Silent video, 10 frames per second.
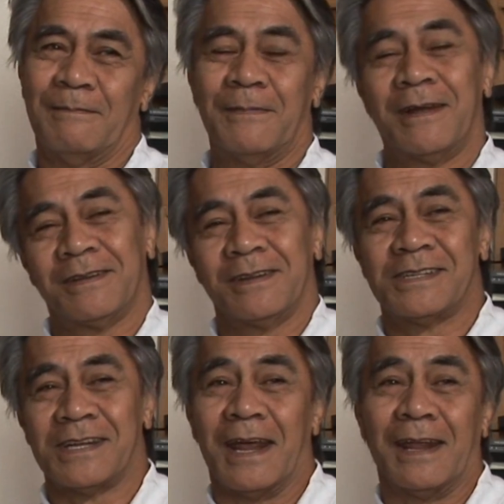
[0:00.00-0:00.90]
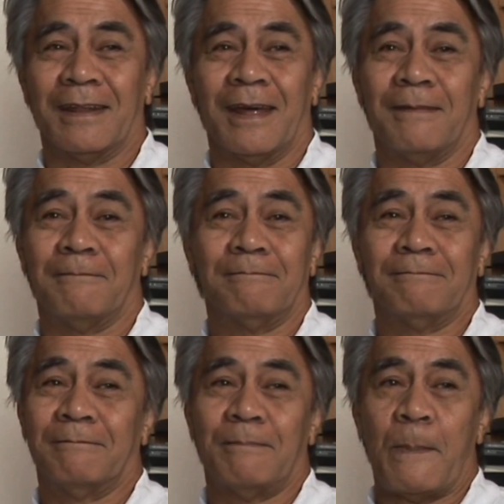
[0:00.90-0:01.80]
But in saying that,
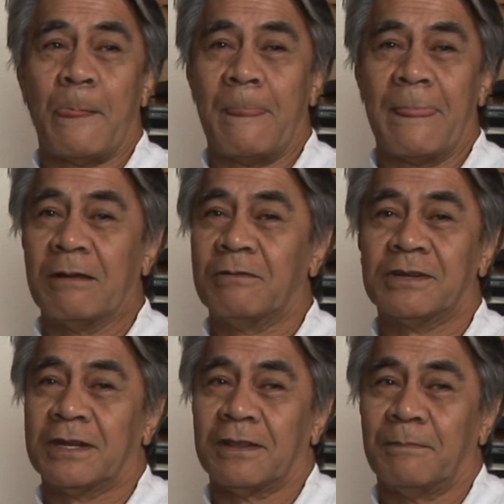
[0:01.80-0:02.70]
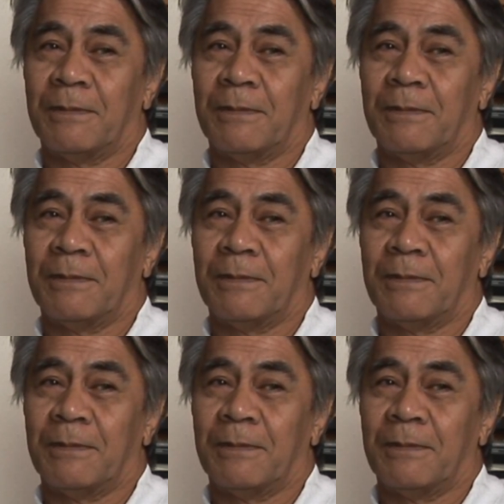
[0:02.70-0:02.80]
it was another